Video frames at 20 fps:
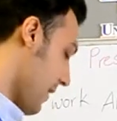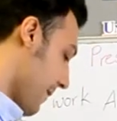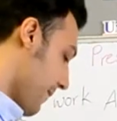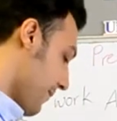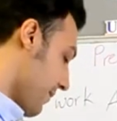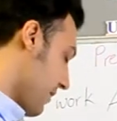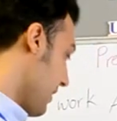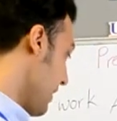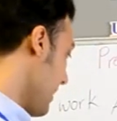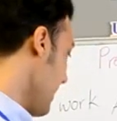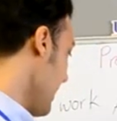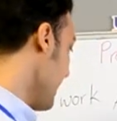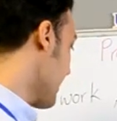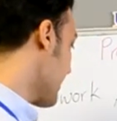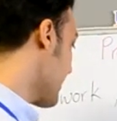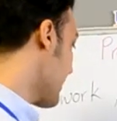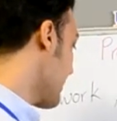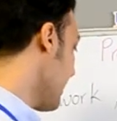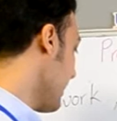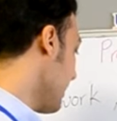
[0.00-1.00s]
The
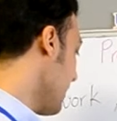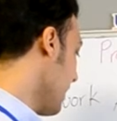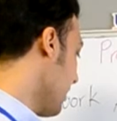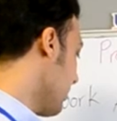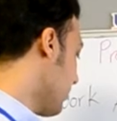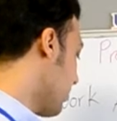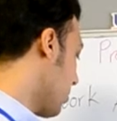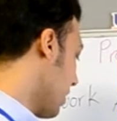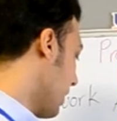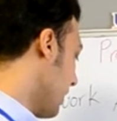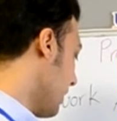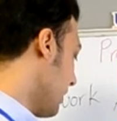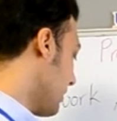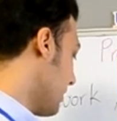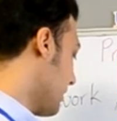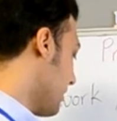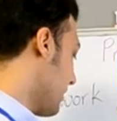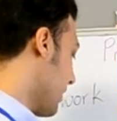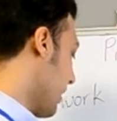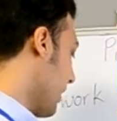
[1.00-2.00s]
next signal
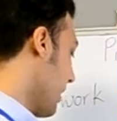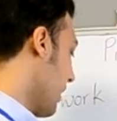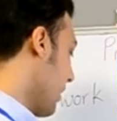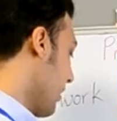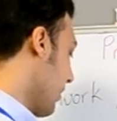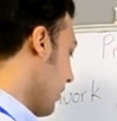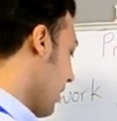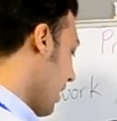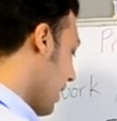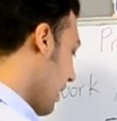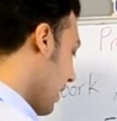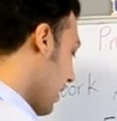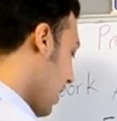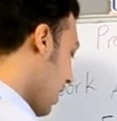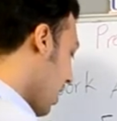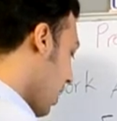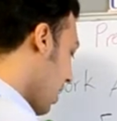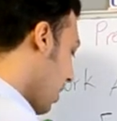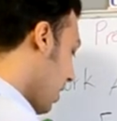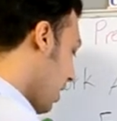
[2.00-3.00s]
words
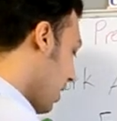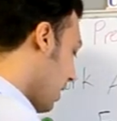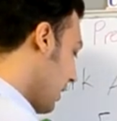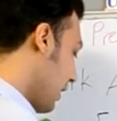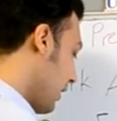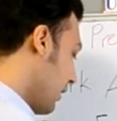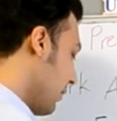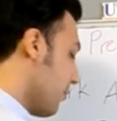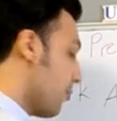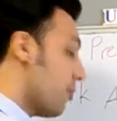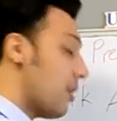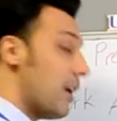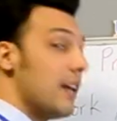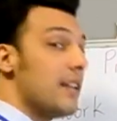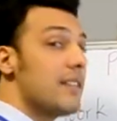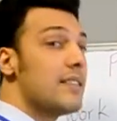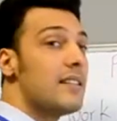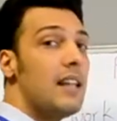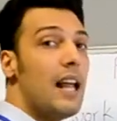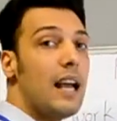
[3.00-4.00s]
are
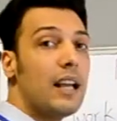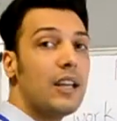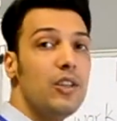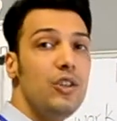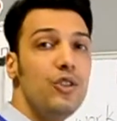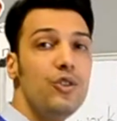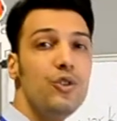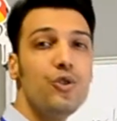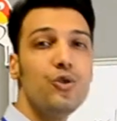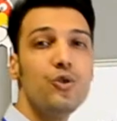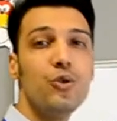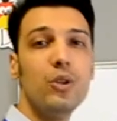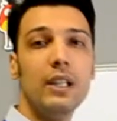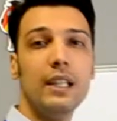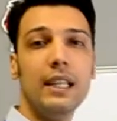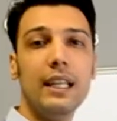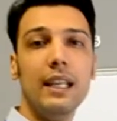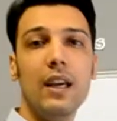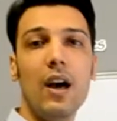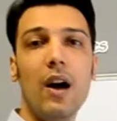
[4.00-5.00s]
words like
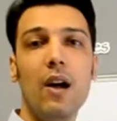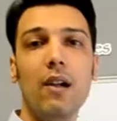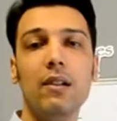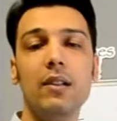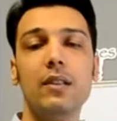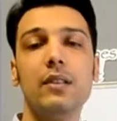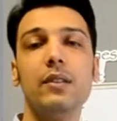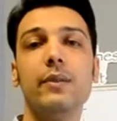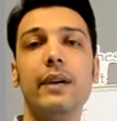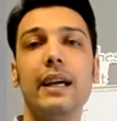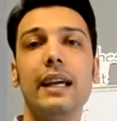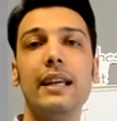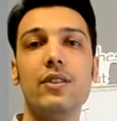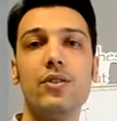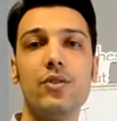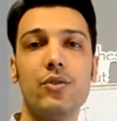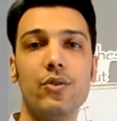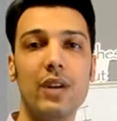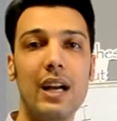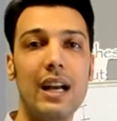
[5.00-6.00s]
usually,
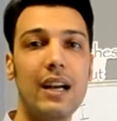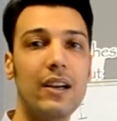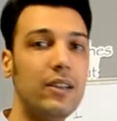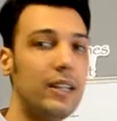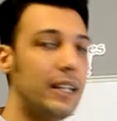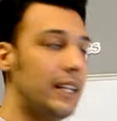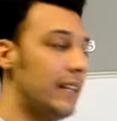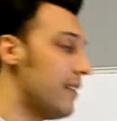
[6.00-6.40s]
always, rarely.